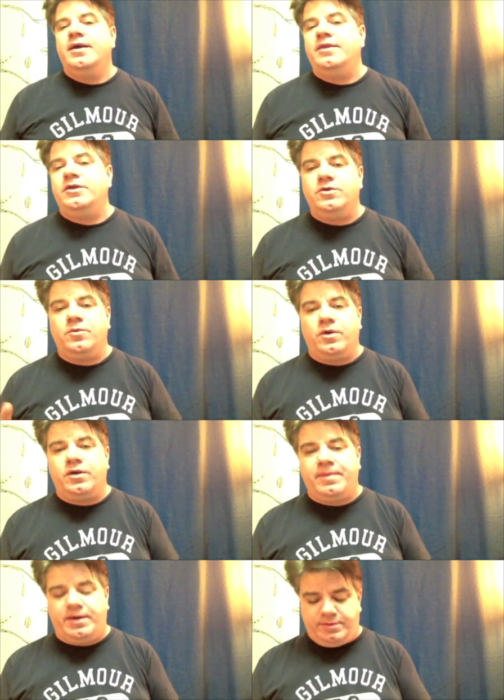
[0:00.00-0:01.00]
and then you don't
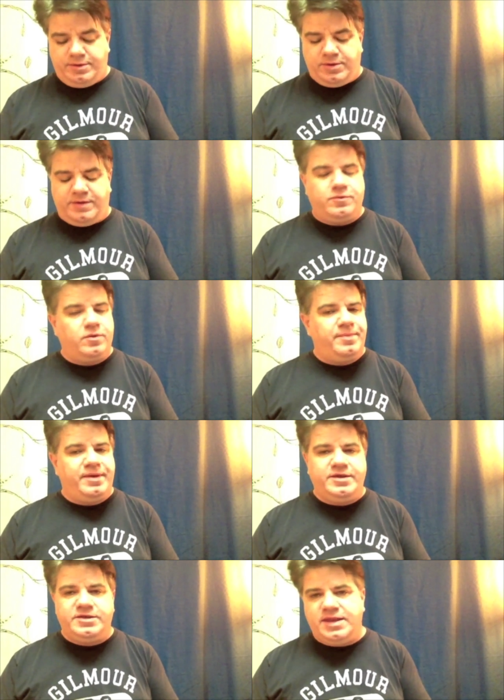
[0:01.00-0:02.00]
worry about you don't have to worry
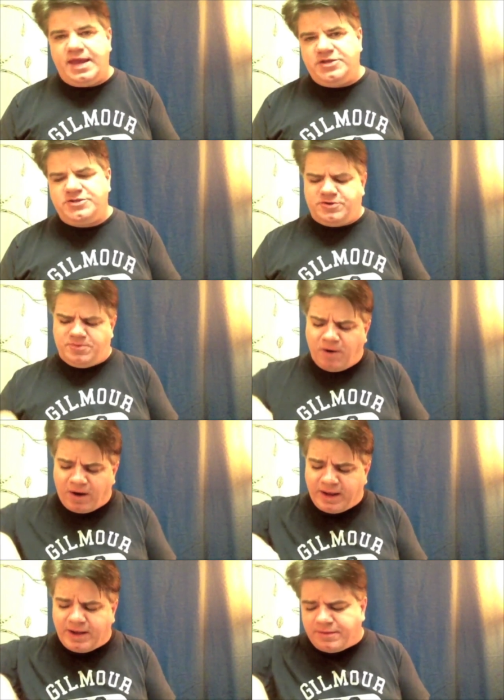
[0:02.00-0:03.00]
about intonation or
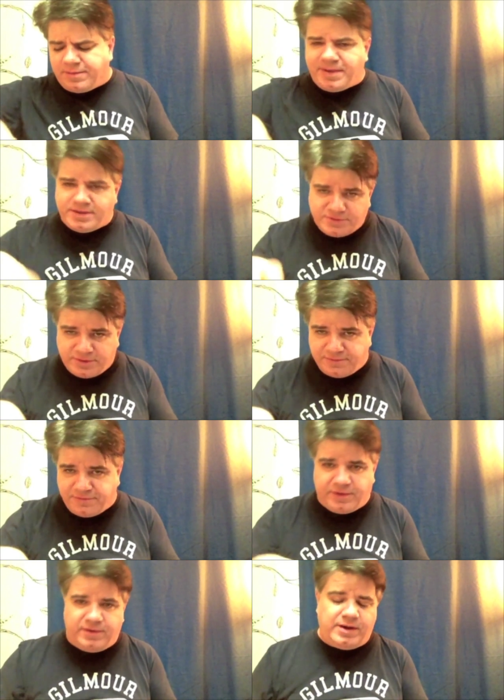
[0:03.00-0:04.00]
marking with a pencil and
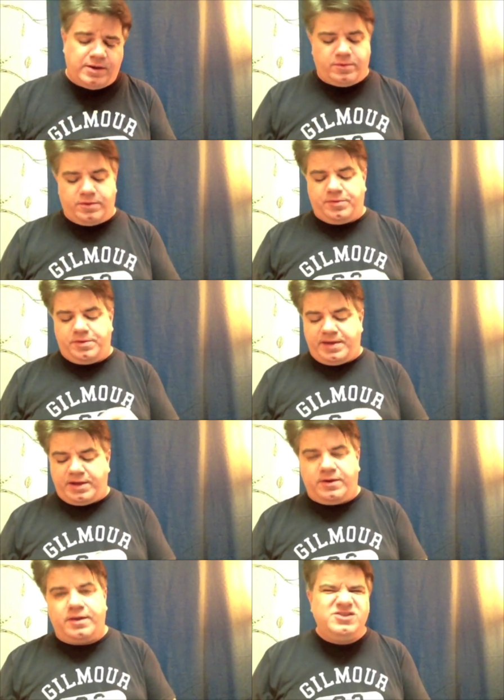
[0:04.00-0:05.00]
figuring out where to put it back on.